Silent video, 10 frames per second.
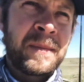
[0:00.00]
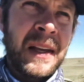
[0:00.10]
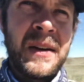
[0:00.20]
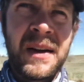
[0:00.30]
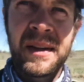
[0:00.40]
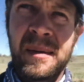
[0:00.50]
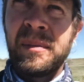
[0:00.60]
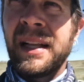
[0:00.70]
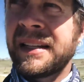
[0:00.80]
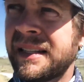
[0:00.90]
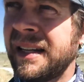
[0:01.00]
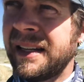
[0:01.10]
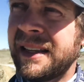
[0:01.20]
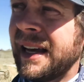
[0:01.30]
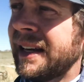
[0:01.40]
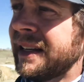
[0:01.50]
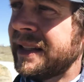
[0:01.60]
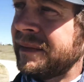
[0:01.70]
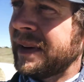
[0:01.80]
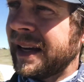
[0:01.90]
and all the complexity that has
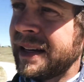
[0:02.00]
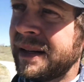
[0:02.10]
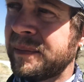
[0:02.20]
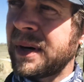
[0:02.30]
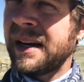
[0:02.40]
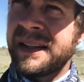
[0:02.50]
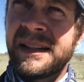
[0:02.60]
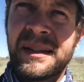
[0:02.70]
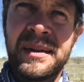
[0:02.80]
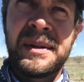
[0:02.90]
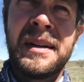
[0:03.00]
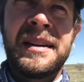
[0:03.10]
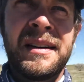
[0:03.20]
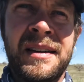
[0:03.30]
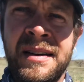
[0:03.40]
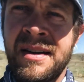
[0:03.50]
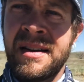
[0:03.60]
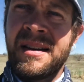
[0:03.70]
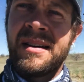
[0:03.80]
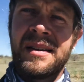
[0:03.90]
invited and brought into
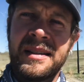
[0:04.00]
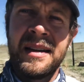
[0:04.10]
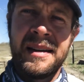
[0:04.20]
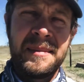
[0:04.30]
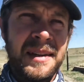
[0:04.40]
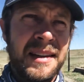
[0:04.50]
our time.